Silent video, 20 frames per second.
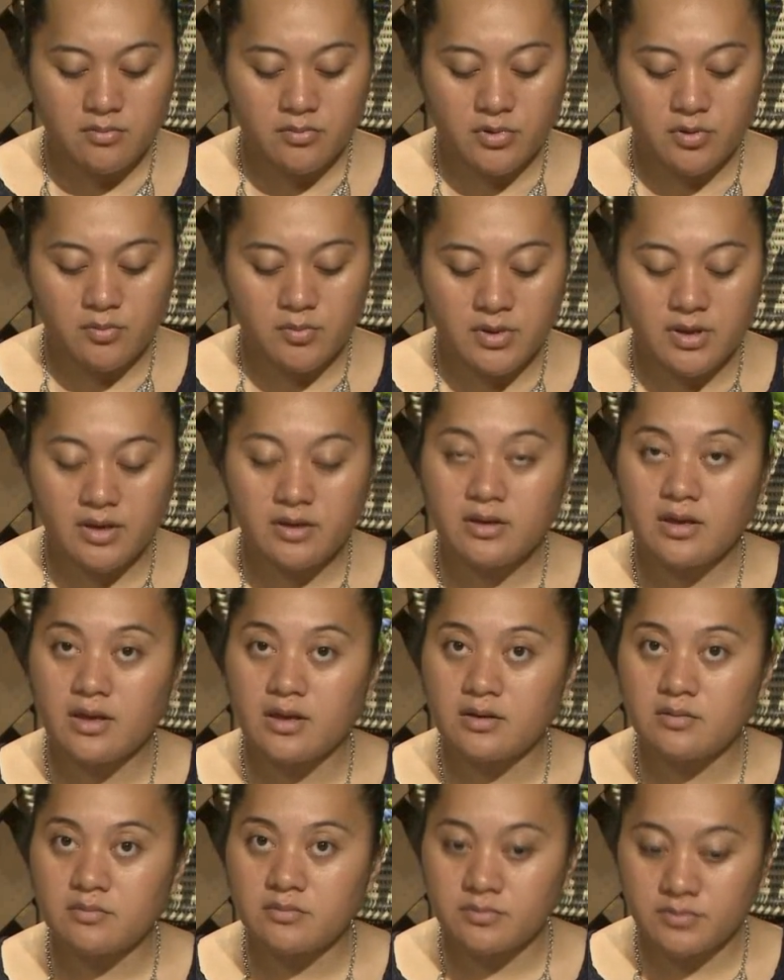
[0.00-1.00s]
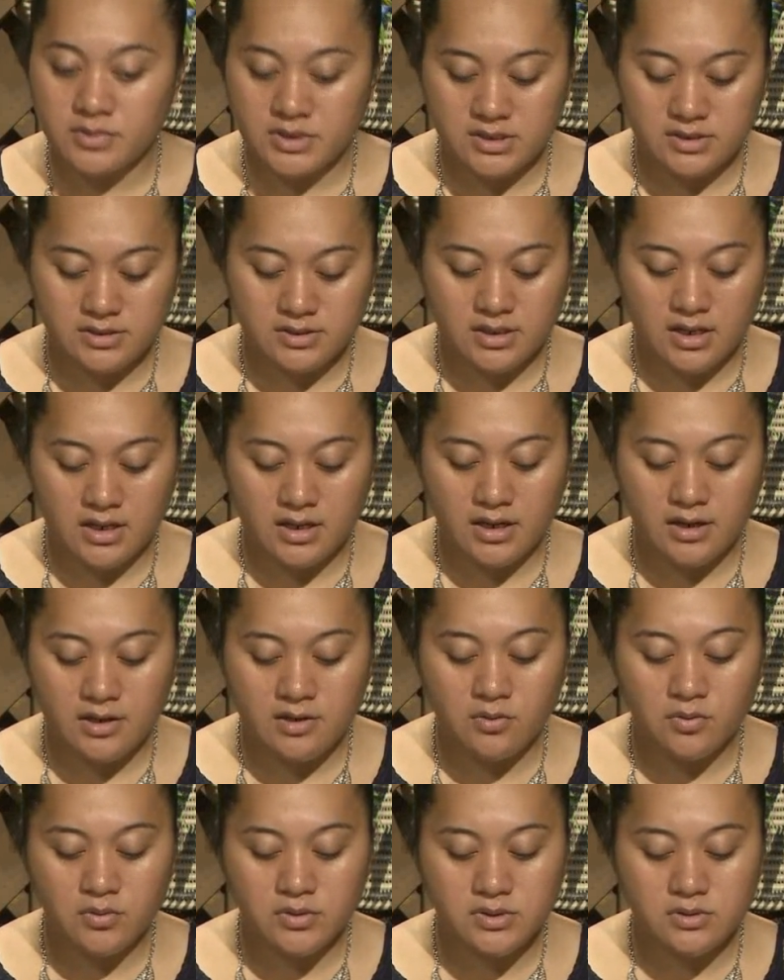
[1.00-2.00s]
Premier and Mrs. Talangi
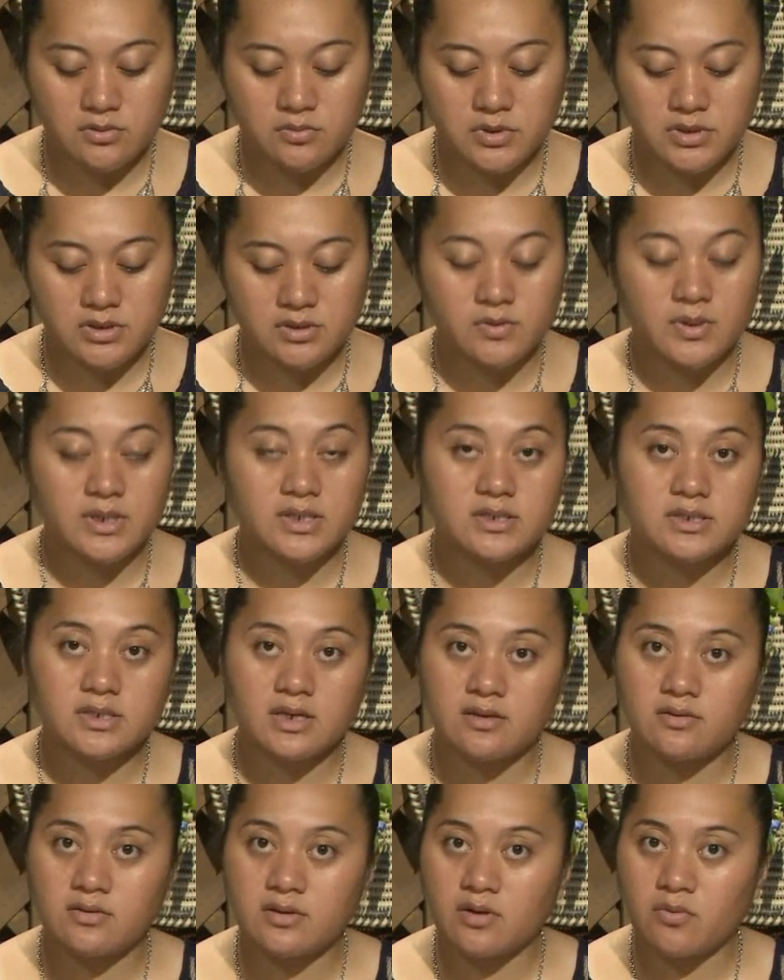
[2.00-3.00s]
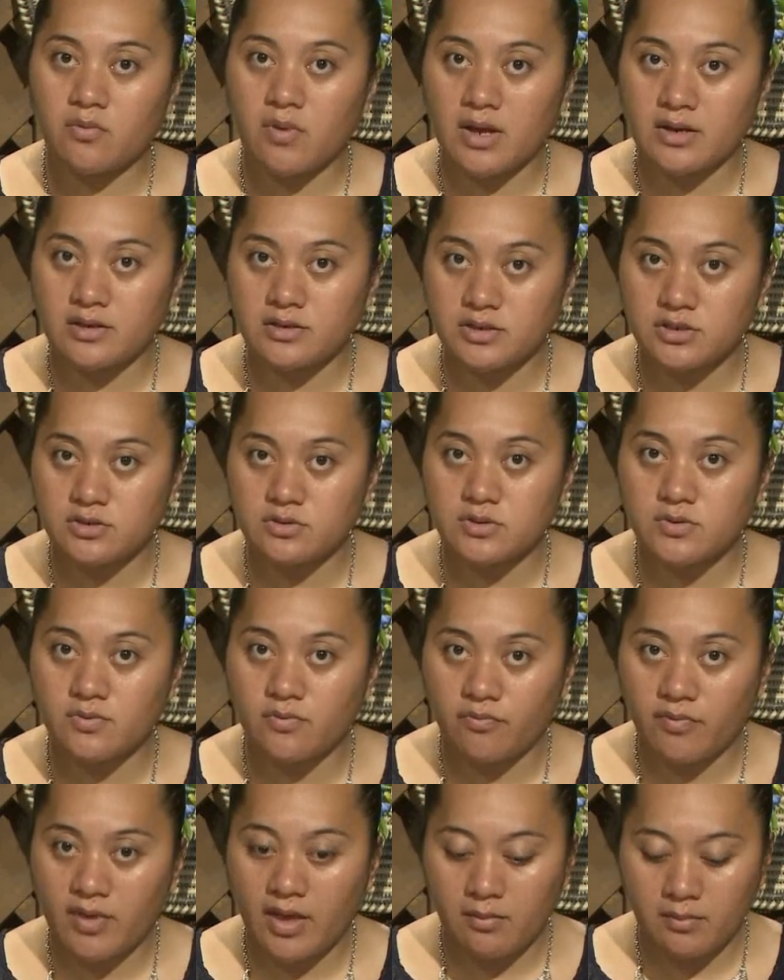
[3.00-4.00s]
also wish to extend their gratitude to
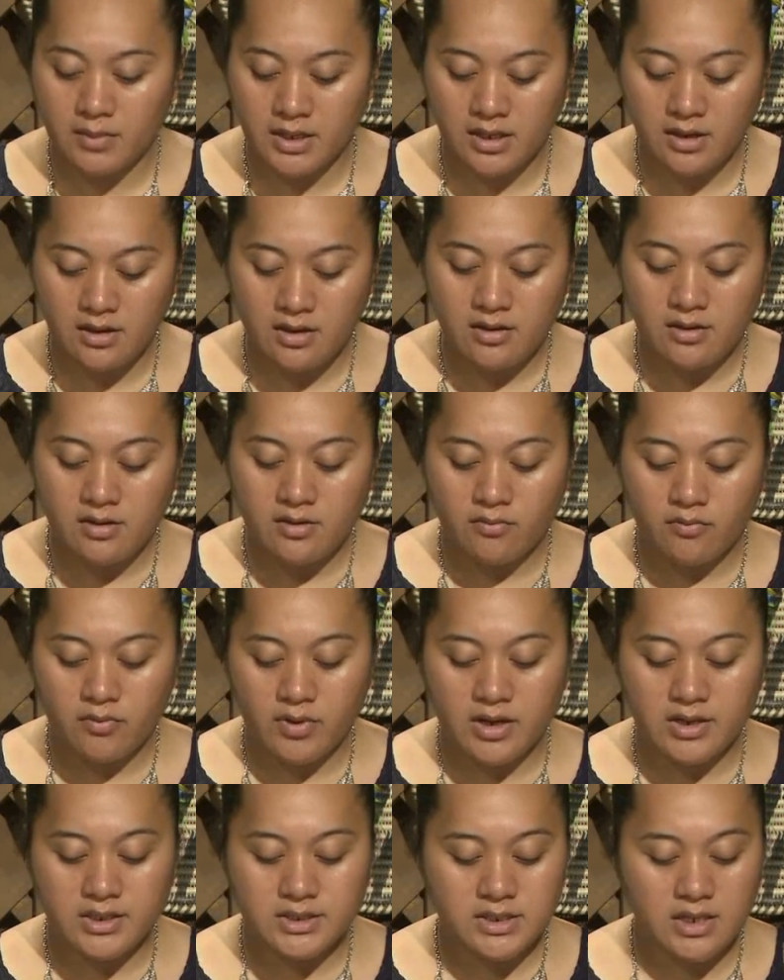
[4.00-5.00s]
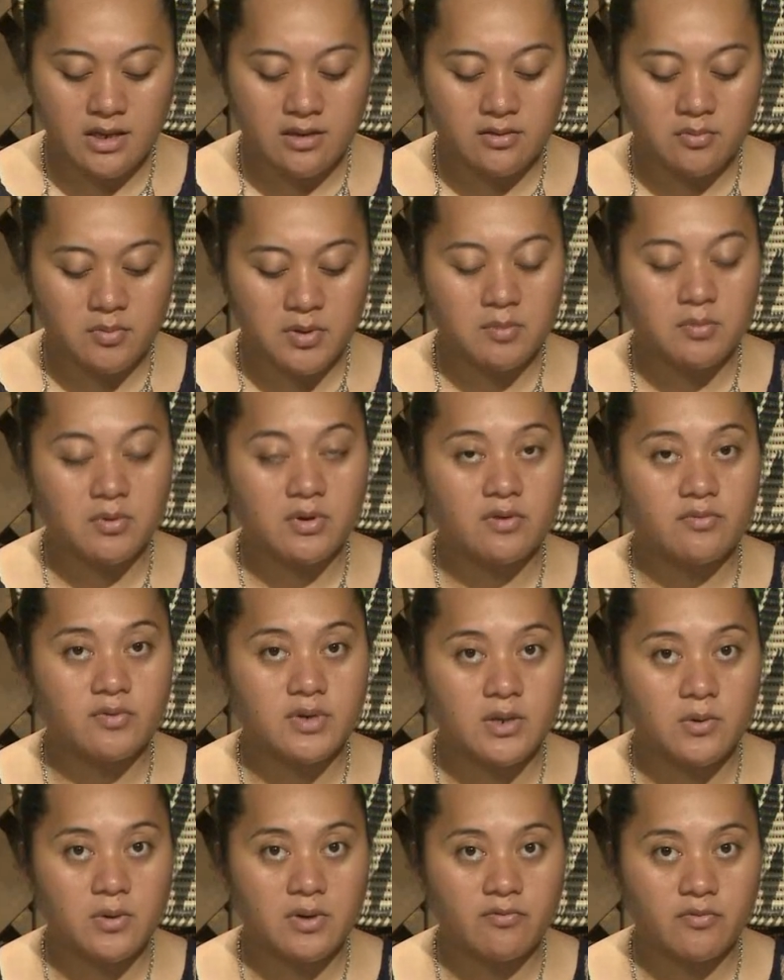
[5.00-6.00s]
family, friends and the people of
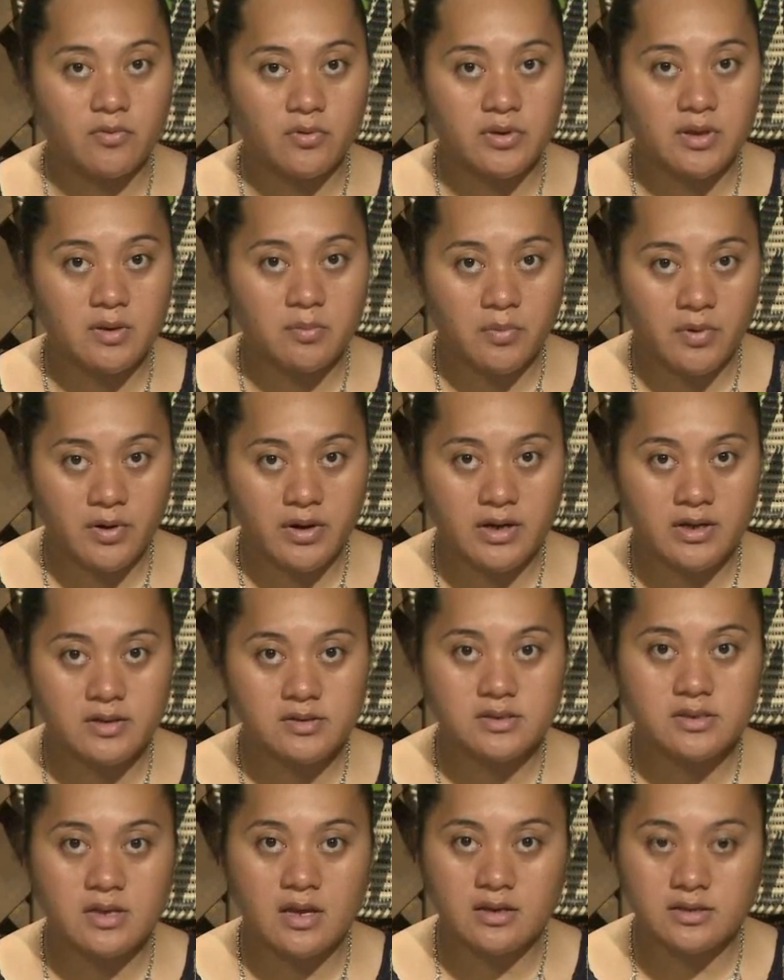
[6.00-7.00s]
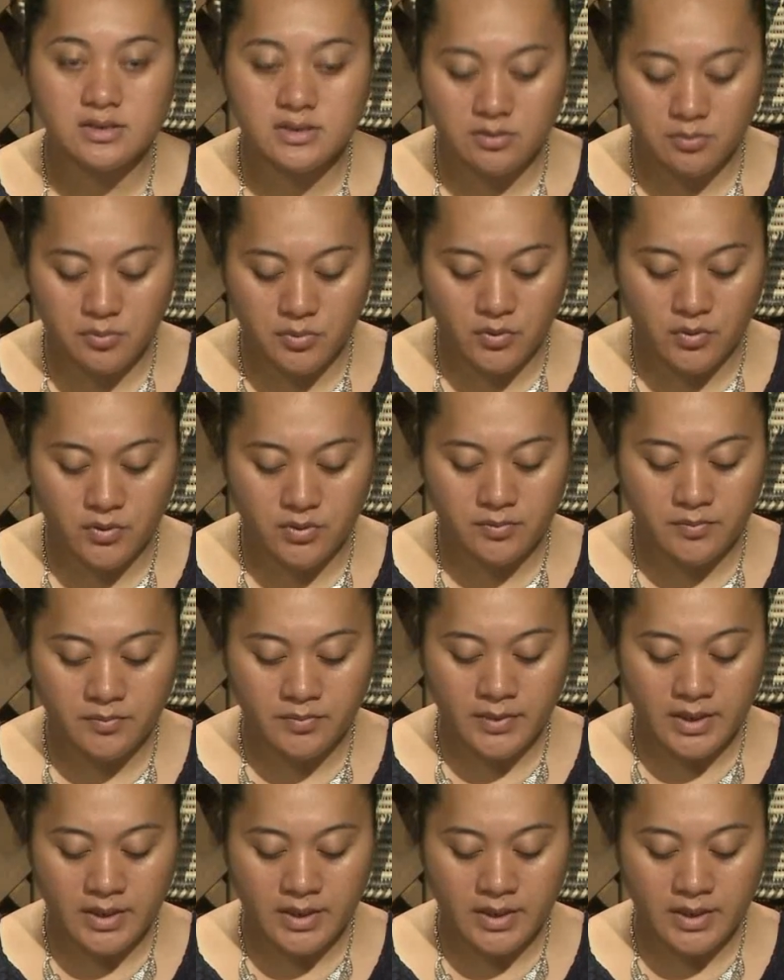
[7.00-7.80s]
Niue for their prayers and support.